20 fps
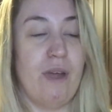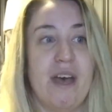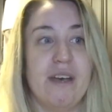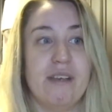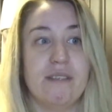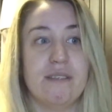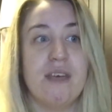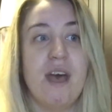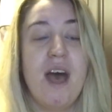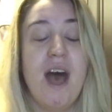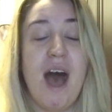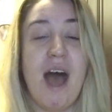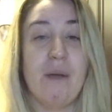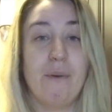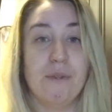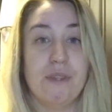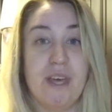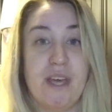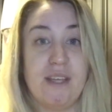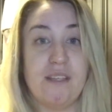as I
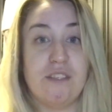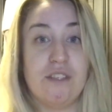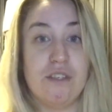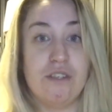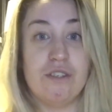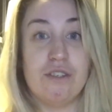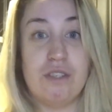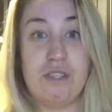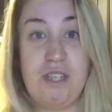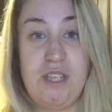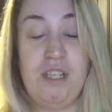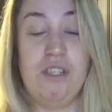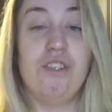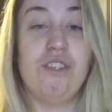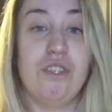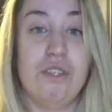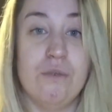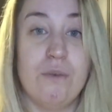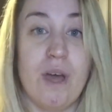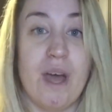would like to
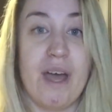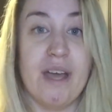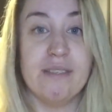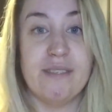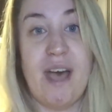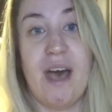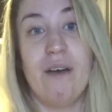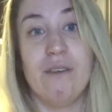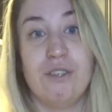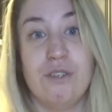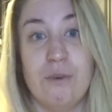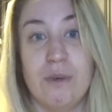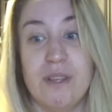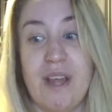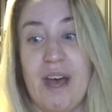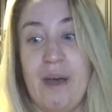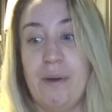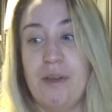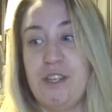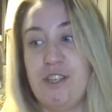teach you guys how to
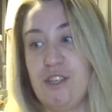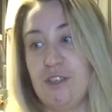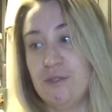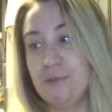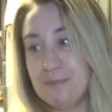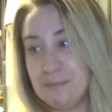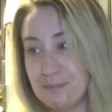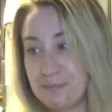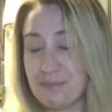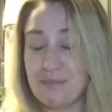allow it to.